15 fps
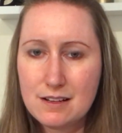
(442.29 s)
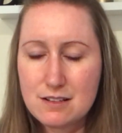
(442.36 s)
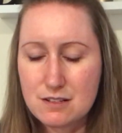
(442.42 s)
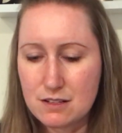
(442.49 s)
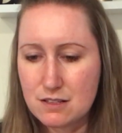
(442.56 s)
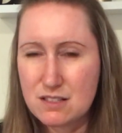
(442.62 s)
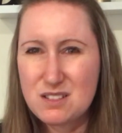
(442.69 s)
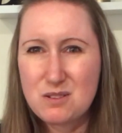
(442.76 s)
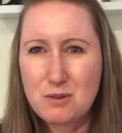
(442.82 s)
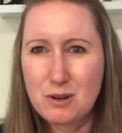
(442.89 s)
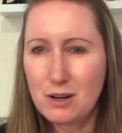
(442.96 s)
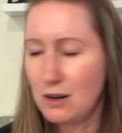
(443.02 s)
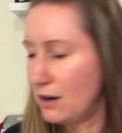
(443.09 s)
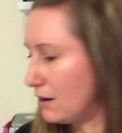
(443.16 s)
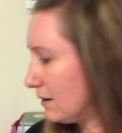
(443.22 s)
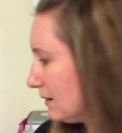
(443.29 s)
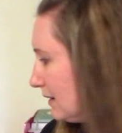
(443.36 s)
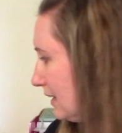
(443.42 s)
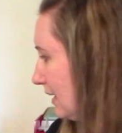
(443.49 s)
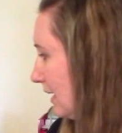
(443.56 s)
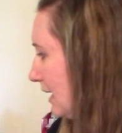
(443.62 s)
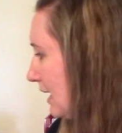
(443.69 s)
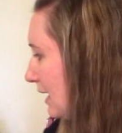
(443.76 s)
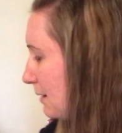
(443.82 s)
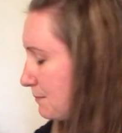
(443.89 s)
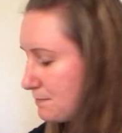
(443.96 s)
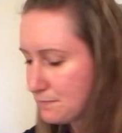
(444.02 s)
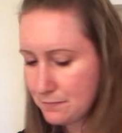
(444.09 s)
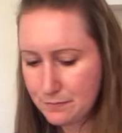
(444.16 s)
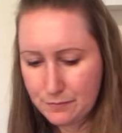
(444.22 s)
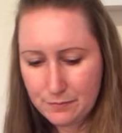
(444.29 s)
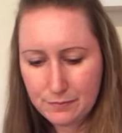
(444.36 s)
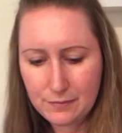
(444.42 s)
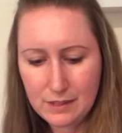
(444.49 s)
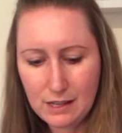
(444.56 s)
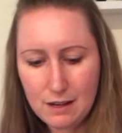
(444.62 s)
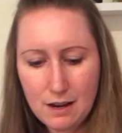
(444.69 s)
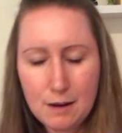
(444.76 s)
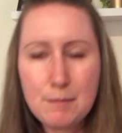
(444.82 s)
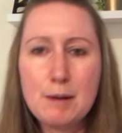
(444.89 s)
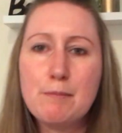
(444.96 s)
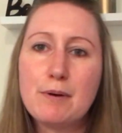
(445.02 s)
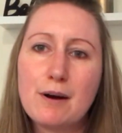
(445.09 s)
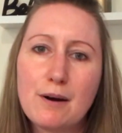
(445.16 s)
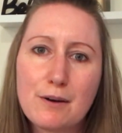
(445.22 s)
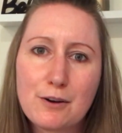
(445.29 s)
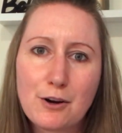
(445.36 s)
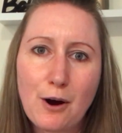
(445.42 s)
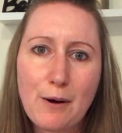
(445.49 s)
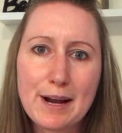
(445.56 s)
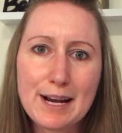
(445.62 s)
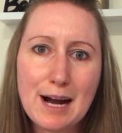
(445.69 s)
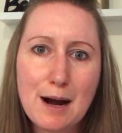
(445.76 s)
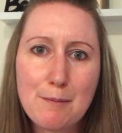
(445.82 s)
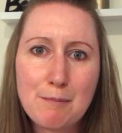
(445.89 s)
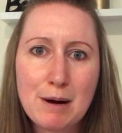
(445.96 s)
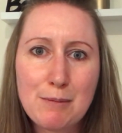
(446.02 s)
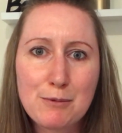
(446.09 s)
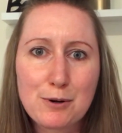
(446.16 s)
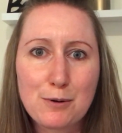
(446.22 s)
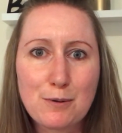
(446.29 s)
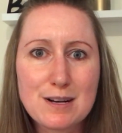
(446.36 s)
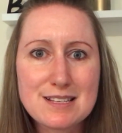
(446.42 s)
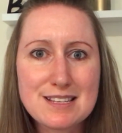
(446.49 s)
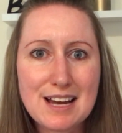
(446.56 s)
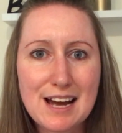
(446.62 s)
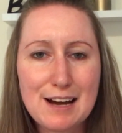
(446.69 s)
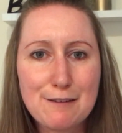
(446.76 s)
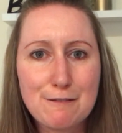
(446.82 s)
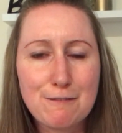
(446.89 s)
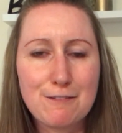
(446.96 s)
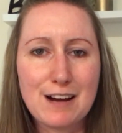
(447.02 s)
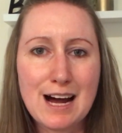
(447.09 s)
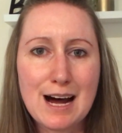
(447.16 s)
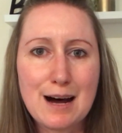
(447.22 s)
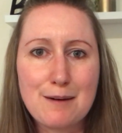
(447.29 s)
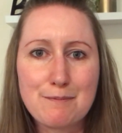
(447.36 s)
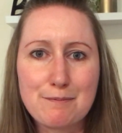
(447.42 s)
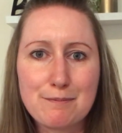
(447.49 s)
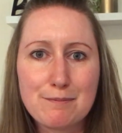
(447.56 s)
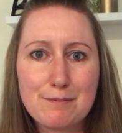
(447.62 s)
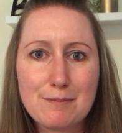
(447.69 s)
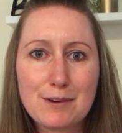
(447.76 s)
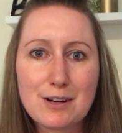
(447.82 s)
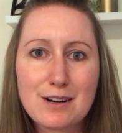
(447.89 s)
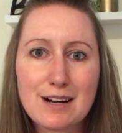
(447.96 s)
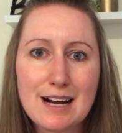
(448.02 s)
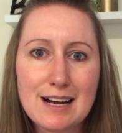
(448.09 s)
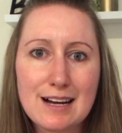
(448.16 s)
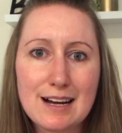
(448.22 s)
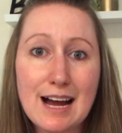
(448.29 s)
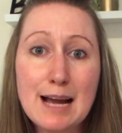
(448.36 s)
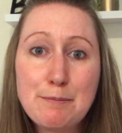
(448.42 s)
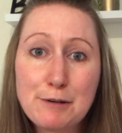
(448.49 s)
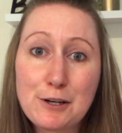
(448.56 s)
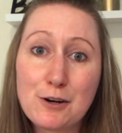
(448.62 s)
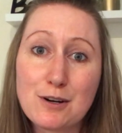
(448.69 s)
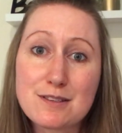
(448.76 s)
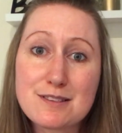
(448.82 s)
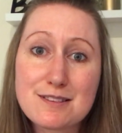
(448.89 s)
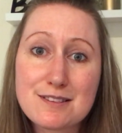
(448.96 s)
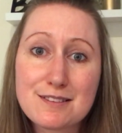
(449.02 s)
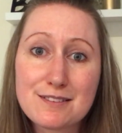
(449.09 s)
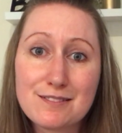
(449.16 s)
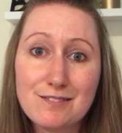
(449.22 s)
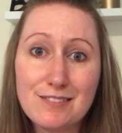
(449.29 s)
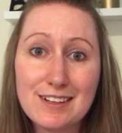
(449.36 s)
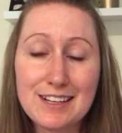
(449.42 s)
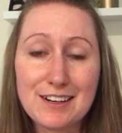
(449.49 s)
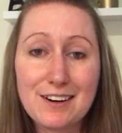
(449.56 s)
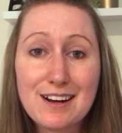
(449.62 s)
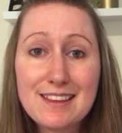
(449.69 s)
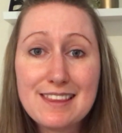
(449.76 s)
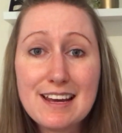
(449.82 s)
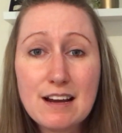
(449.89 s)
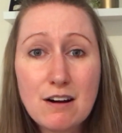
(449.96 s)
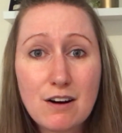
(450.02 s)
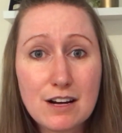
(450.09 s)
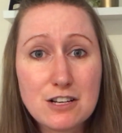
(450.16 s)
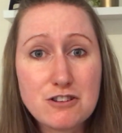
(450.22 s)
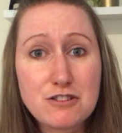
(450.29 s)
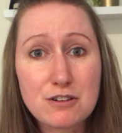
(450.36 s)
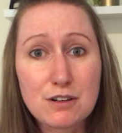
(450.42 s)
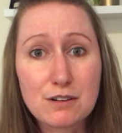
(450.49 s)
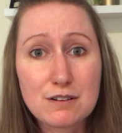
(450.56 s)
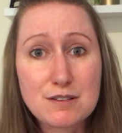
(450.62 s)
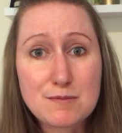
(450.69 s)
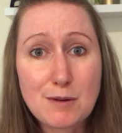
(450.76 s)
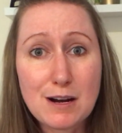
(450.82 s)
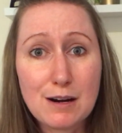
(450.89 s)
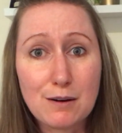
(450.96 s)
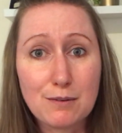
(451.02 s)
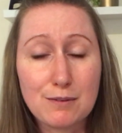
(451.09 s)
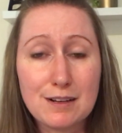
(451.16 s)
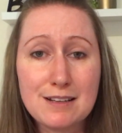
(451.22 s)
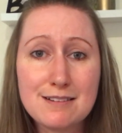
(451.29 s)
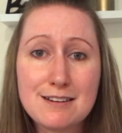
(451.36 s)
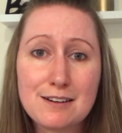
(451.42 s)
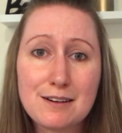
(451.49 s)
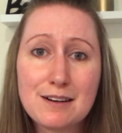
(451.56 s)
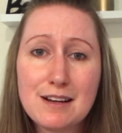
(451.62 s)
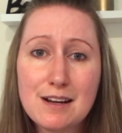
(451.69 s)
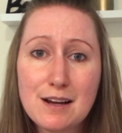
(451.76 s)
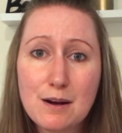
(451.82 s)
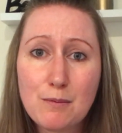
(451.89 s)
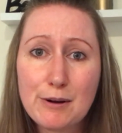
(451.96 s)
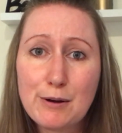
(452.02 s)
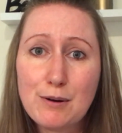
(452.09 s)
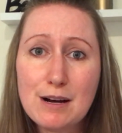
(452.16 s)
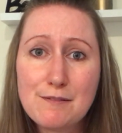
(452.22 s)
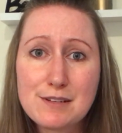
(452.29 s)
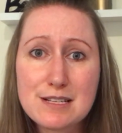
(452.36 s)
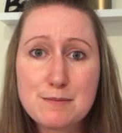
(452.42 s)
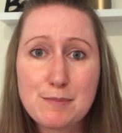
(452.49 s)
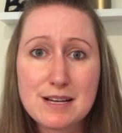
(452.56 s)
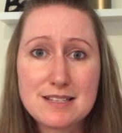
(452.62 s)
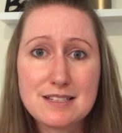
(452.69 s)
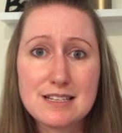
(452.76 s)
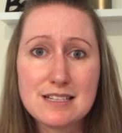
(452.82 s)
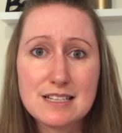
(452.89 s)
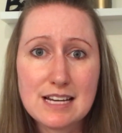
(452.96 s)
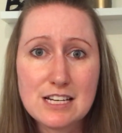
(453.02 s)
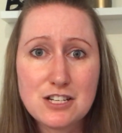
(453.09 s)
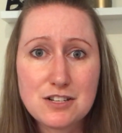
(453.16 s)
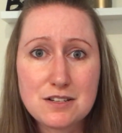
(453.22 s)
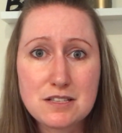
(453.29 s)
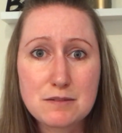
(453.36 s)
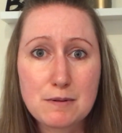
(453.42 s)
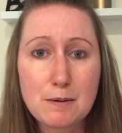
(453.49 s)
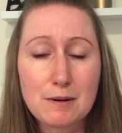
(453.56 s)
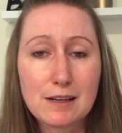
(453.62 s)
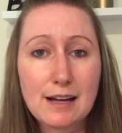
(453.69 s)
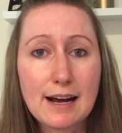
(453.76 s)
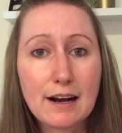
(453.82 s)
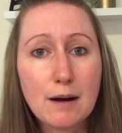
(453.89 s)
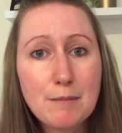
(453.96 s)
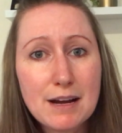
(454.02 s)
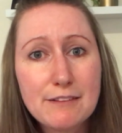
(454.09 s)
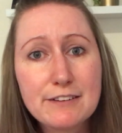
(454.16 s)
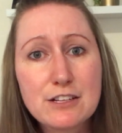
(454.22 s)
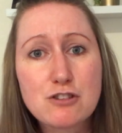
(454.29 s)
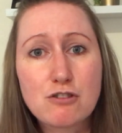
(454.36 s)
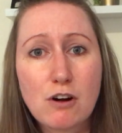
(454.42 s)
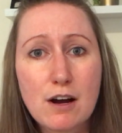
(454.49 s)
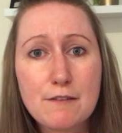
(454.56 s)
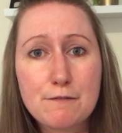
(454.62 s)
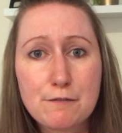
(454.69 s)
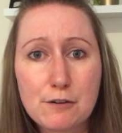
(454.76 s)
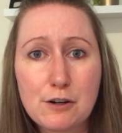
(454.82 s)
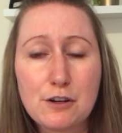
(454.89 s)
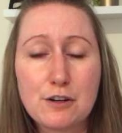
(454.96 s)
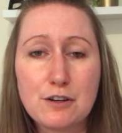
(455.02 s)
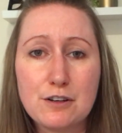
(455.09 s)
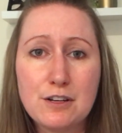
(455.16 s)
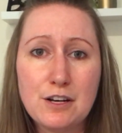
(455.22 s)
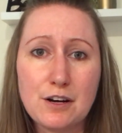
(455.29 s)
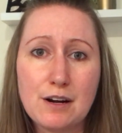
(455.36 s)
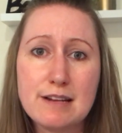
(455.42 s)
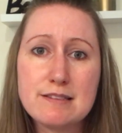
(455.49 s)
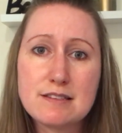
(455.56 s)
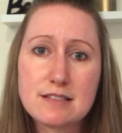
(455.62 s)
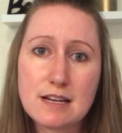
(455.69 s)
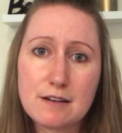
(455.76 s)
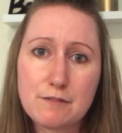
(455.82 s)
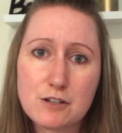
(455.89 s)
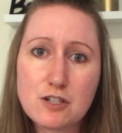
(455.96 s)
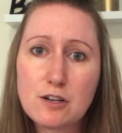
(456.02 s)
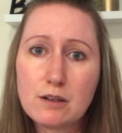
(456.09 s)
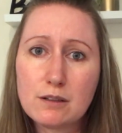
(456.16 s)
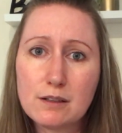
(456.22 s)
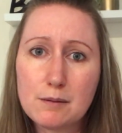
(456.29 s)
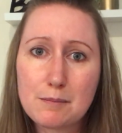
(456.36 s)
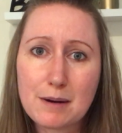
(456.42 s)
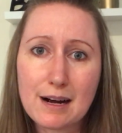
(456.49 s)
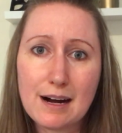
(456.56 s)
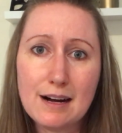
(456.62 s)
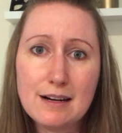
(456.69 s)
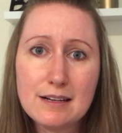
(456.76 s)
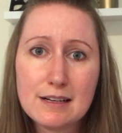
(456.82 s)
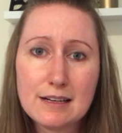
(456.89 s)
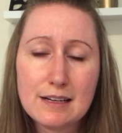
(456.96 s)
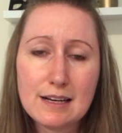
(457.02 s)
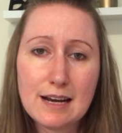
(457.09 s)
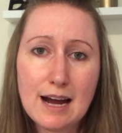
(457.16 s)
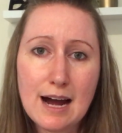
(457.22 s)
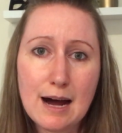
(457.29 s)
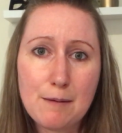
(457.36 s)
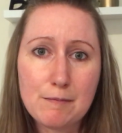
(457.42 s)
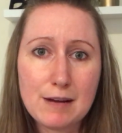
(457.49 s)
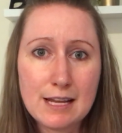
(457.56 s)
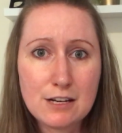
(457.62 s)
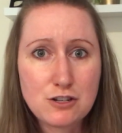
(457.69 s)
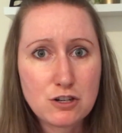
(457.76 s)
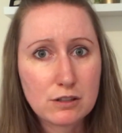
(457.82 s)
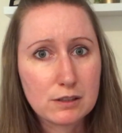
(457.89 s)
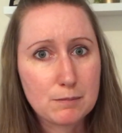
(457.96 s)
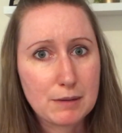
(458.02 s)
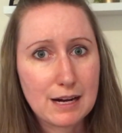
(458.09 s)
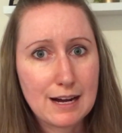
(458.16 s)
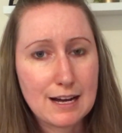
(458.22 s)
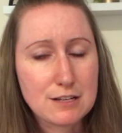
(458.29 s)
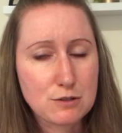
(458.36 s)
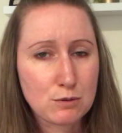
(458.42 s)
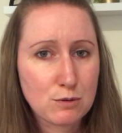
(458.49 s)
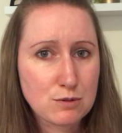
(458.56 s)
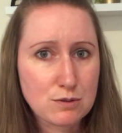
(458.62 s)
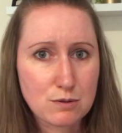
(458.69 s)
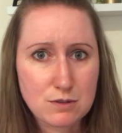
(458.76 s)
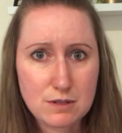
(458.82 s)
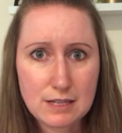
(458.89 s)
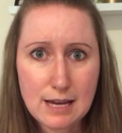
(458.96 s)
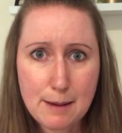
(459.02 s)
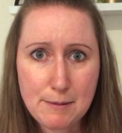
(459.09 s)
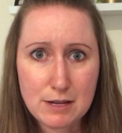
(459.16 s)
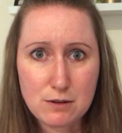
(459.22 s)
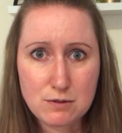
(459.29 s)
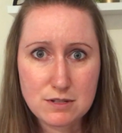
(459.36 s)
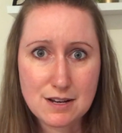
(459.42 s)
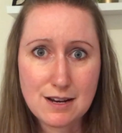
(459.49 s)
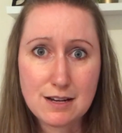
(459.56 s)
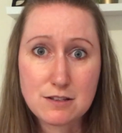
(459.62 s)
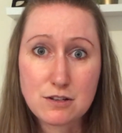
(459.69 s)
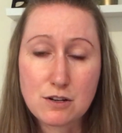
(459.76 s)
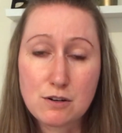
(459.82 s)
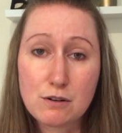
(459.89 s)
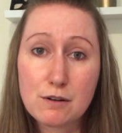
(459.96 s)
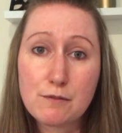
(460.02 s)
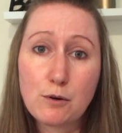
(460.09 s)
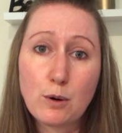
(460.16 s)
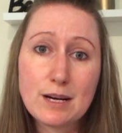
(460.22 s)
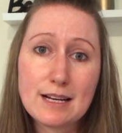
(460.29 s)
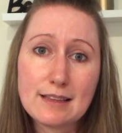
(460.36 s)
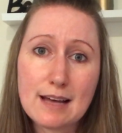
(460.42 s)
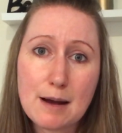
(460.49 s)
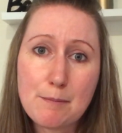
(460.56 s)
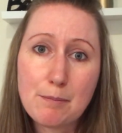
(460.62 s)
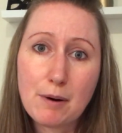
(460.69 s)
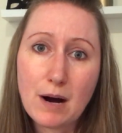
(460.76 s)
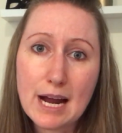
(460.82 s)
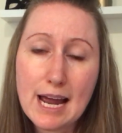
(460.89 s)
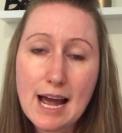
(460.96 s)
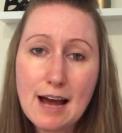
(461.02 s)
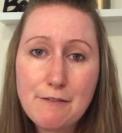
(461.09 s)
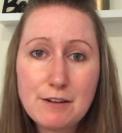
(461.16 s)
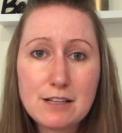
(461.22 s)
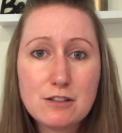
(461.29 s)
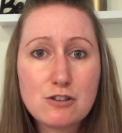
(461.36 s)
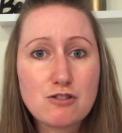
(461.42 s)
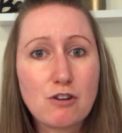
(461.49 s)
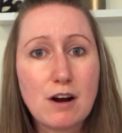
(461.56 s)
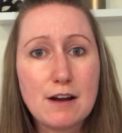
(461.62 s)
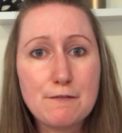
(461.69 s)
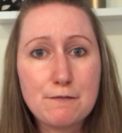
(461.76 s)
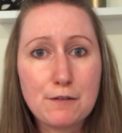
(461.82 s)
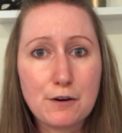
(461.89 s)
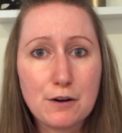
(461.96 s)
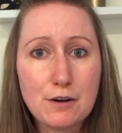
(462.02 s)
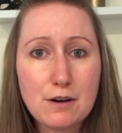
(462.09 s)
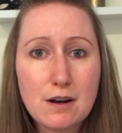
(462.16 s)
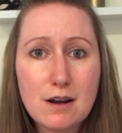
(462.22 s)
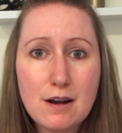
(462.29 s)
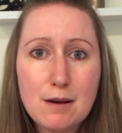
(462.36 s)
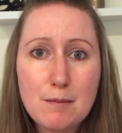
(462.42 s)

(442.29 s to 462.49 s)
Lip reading: So it's still a lot. I remember growing up, Mum would always have apricots, and they're high in sugar as well. And, we all have these best intentions where we're like, I'm having dried fruit, instead of a chocolate bar. And a chocolate bar has all sorts of chemicals in it, so you're avoiding that by having the dried fruit,